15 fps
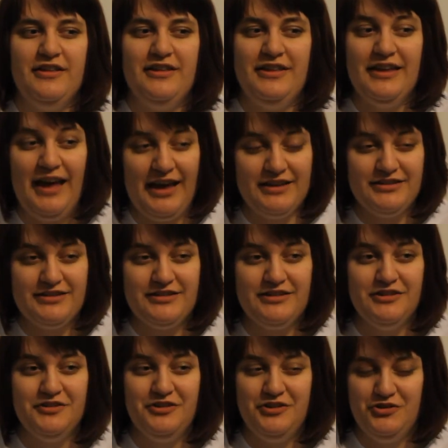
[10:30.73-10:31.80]

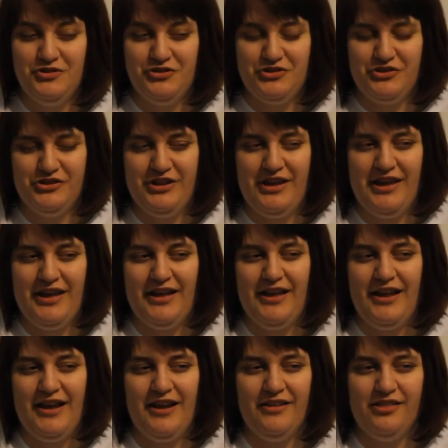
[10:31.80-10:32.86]
Yes, usually
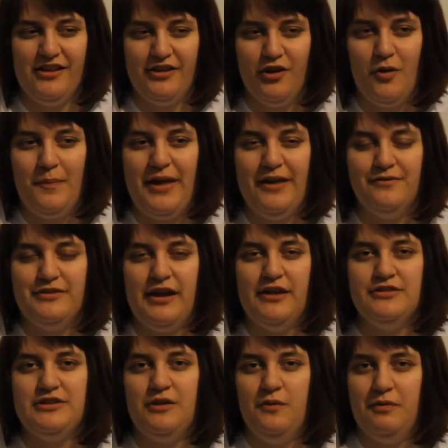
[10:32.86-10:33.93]
a little bit of
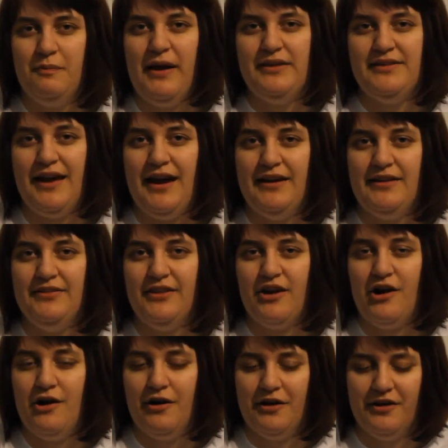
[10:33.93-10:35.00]
dancing with my dad in the
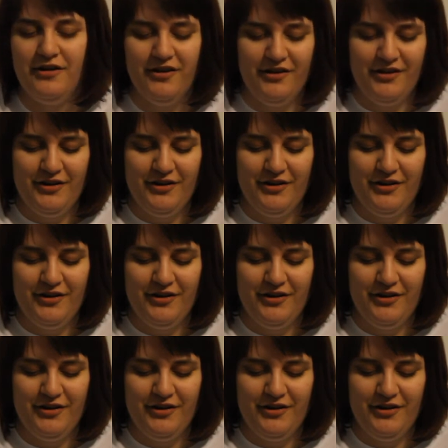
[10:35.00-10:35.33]
car.